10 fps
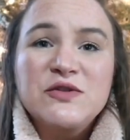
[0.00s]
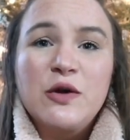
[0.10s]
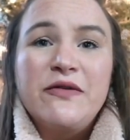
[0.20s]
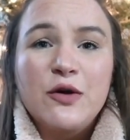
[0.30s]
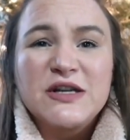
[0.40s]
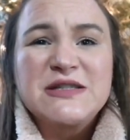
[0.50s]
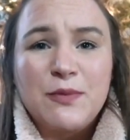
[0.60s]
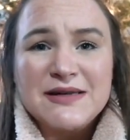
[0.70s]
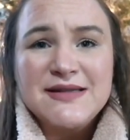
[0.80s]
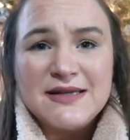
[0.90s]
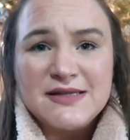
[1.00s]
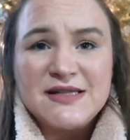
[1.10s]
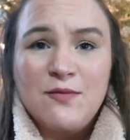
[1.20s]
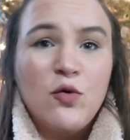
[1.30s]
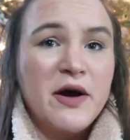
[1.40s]
So if you express that to
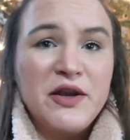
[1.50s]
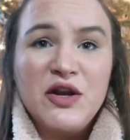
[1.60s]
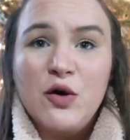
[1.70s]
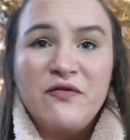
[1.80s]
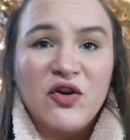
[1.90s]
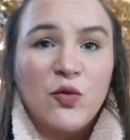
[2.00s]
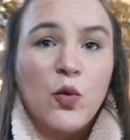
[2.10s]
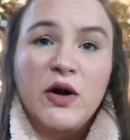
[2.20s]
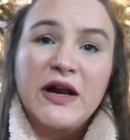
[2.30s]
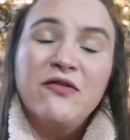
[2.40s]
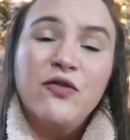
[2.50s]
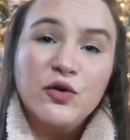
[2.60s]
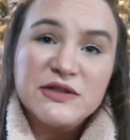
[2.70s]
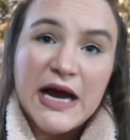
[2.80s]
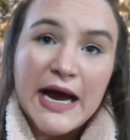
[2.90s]
someone, you know, if you're working
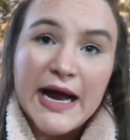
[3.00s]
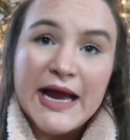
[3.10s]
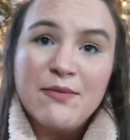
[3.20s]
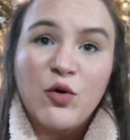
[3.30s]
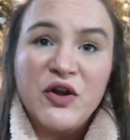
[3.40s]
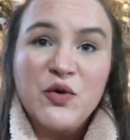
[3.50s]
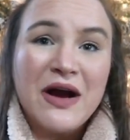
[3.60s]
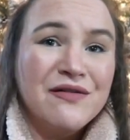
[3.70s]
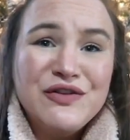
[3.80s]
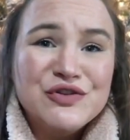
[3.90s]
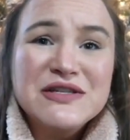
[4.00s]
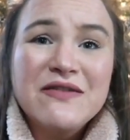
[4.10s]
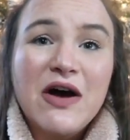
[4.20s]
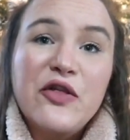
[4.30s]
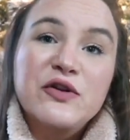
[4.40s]
full time or you just
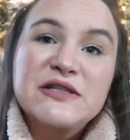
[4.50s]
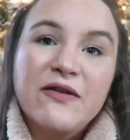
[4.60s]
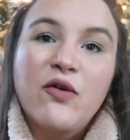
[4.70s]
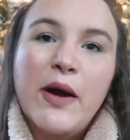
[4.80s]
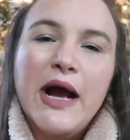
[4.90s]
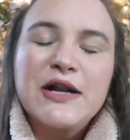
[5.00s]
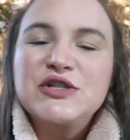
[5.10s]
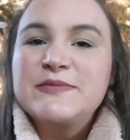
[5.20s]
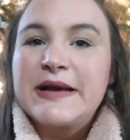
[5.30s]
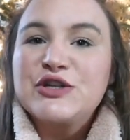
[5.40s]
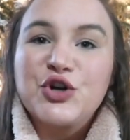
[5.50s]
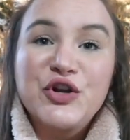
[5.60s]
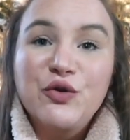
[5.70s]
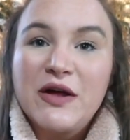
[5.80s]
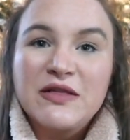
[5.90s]
have other stuff going on, just make sure
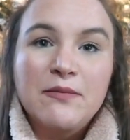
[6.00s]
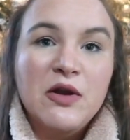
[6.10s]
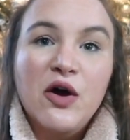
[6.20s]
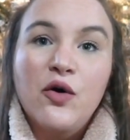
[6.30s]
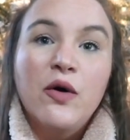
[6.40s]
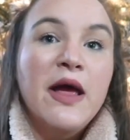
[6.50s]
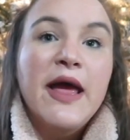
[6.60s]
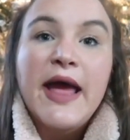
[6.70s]
you let them know,